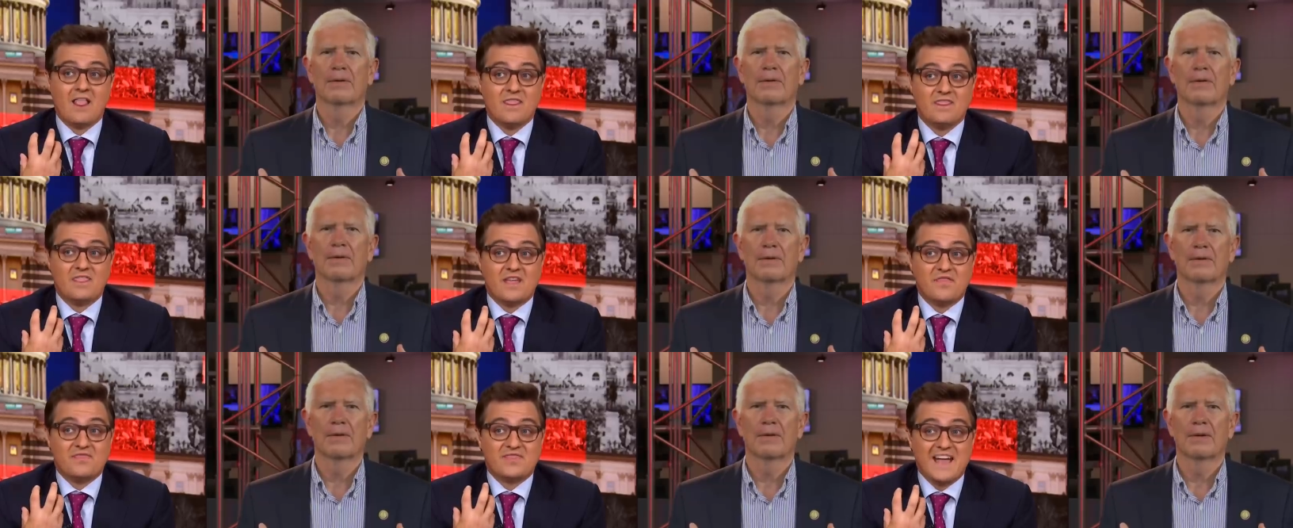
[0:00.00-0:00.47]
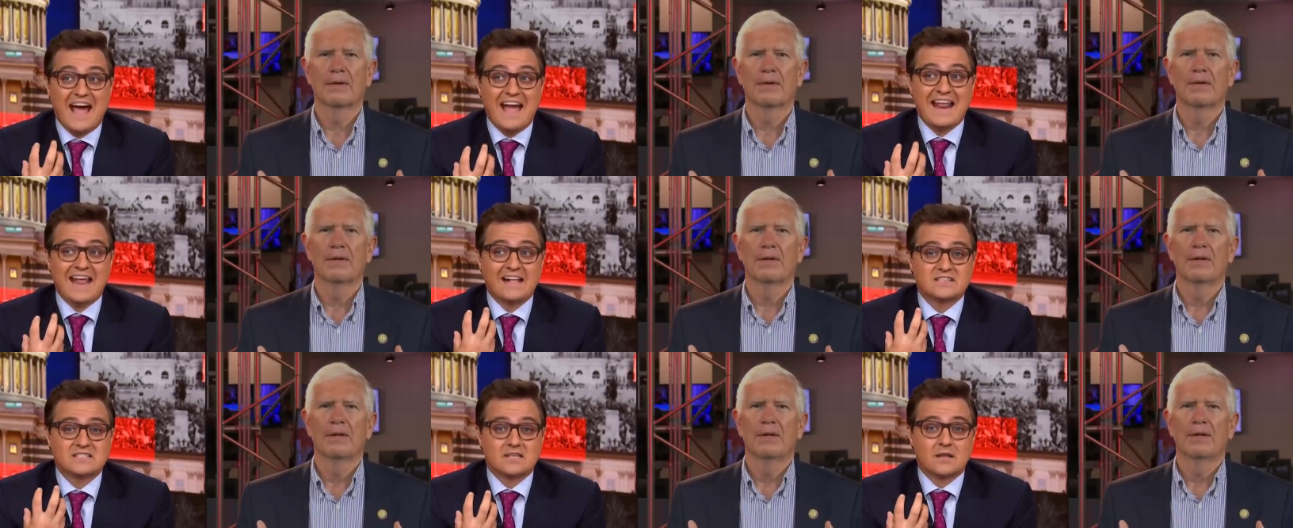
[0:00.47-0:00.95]
Speaker 1: that that
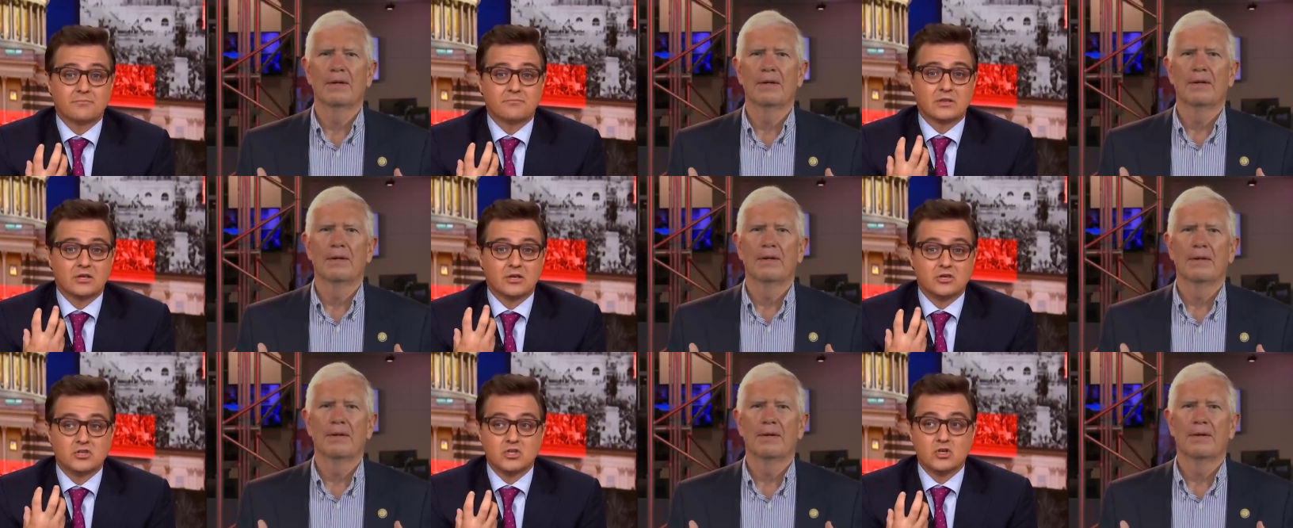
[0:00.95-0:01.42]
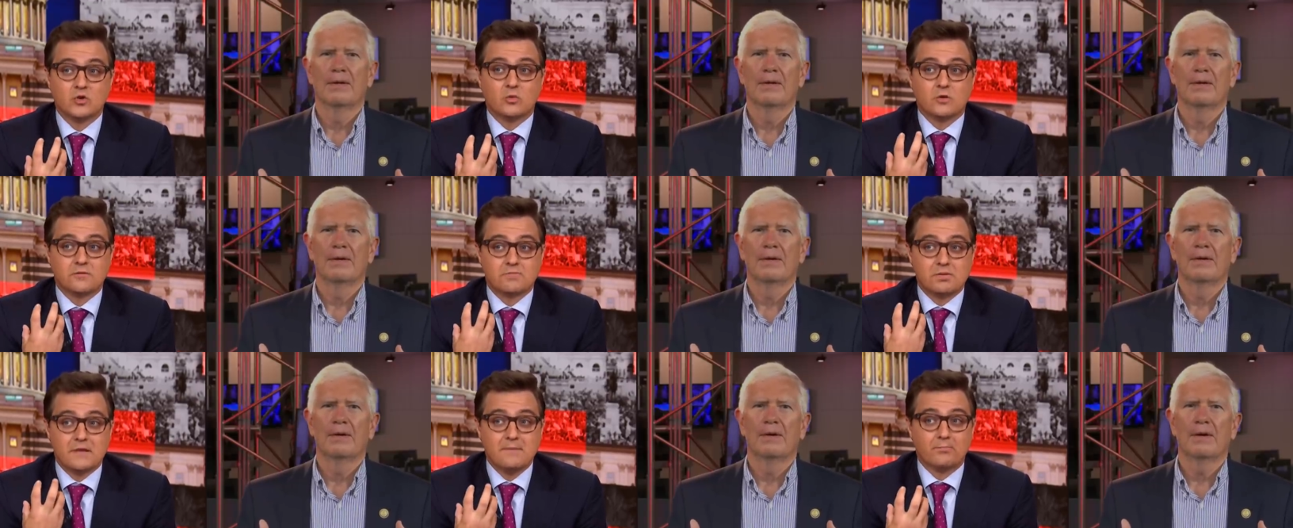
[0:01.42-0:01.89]
had something to do
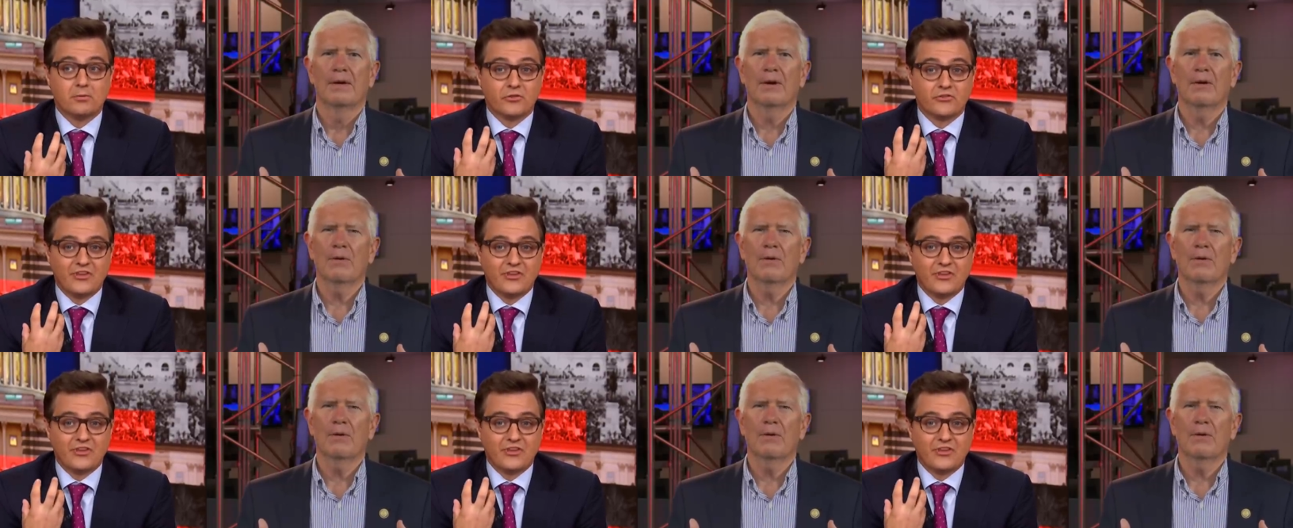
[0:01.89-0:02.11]
with people oh.